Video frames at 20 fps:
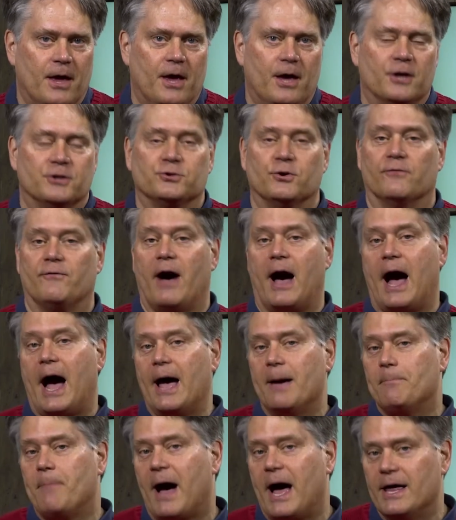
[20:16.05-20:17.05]
So if
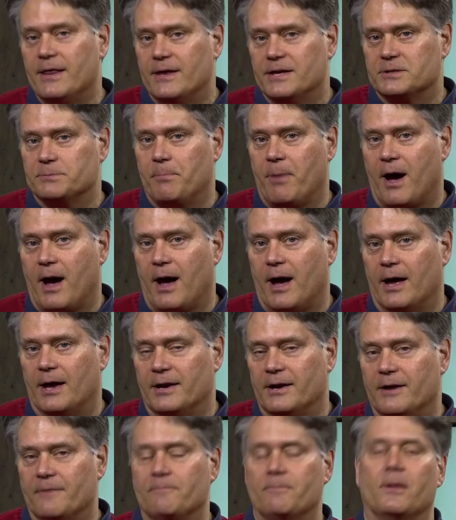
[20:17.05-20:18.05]
I buy this
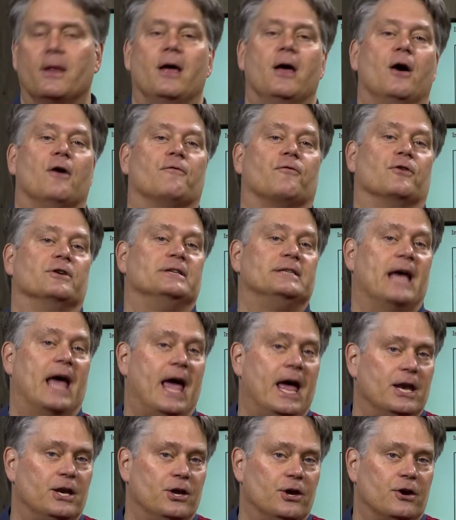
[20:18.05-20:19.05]
bond for
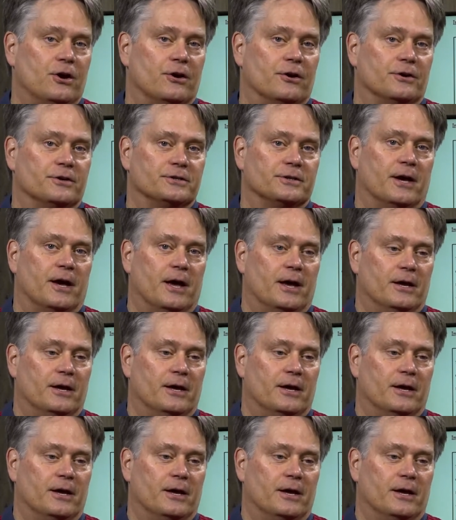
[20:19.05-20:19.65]
10 years,